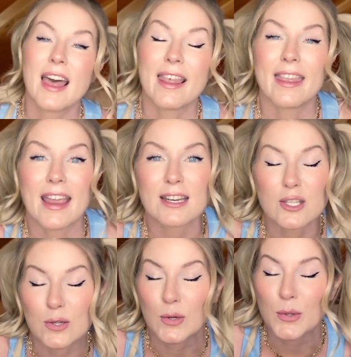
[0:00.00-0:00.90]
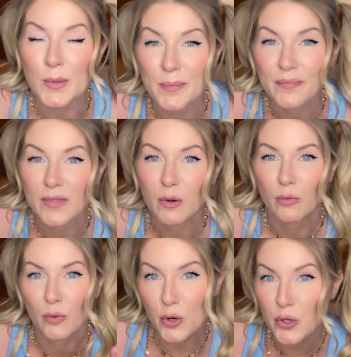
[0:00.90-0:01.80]
they do
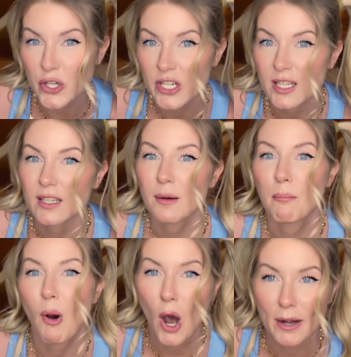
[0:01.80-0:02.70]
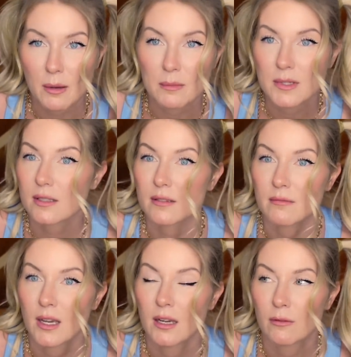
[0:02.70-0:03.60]
ruched bottoms,
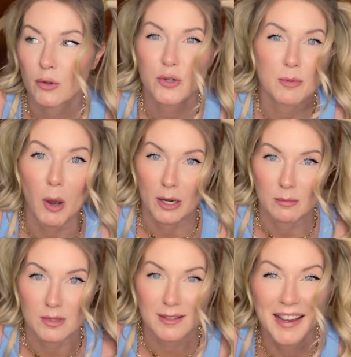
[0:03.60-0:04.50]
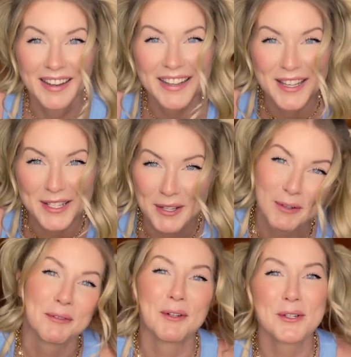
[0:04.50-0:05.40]
ruched bottoms.
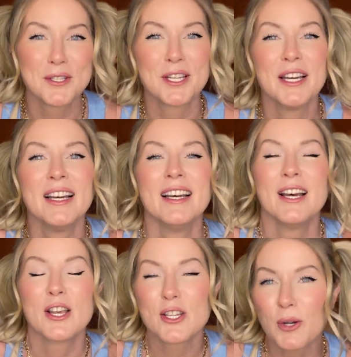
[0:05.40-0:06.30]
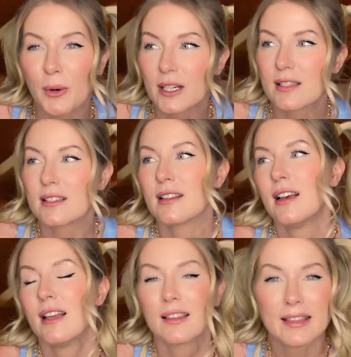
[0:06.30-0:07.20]
So ruched shorts,
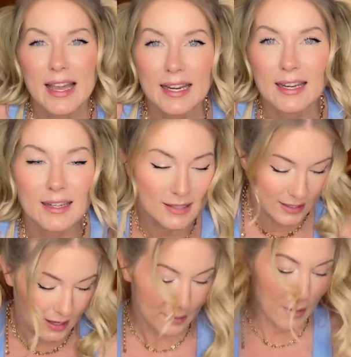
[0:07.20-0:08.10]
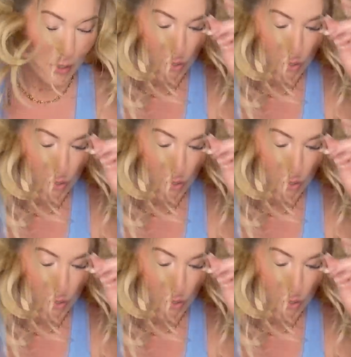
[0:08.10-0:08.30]
leggings. Um, I'll